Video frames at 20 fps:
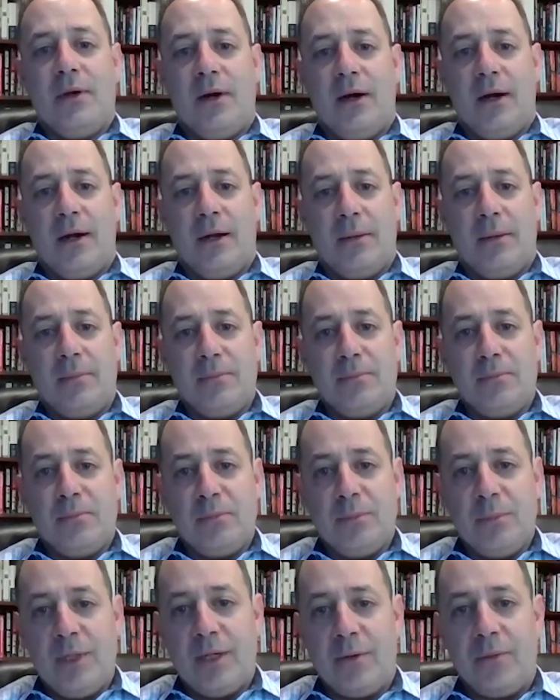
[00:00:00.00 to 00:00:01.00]

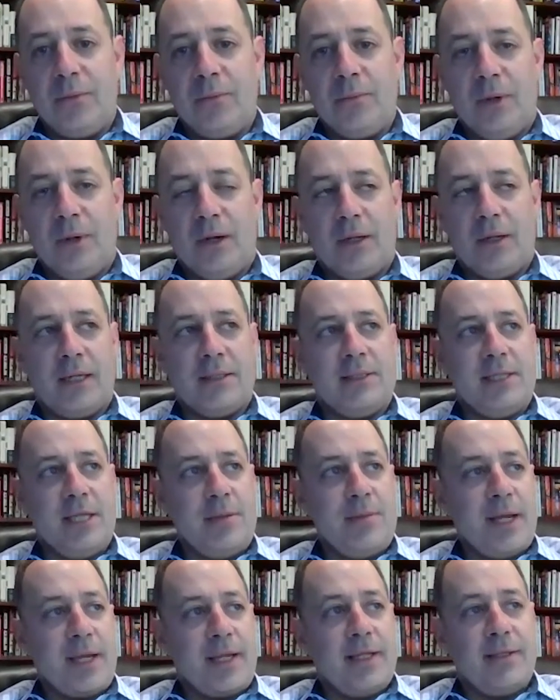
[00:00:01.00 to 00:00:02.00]
A
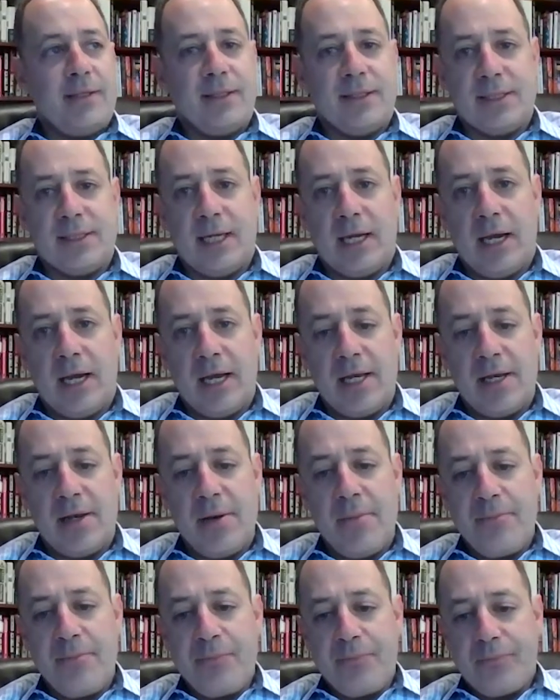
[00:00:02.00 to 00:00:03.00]
team that can
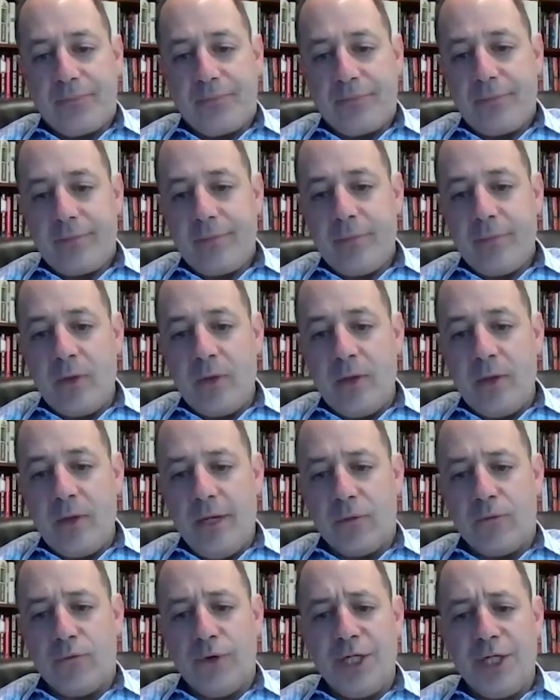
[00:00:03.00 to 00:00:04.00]
design
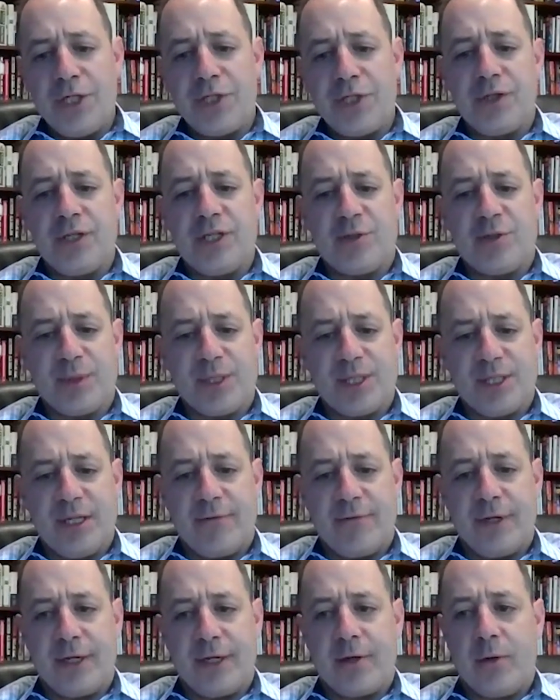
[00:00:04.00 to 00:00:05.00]
regionally
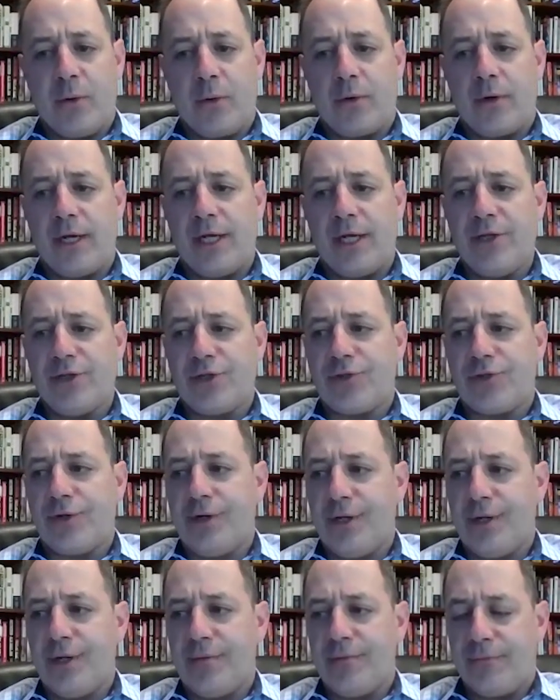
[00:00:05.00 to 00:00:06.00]
specific or
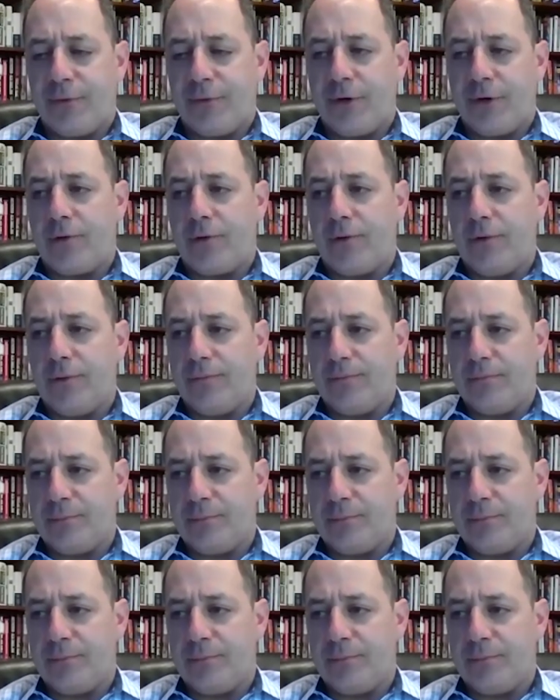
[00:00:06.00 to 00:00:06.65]
industry vertical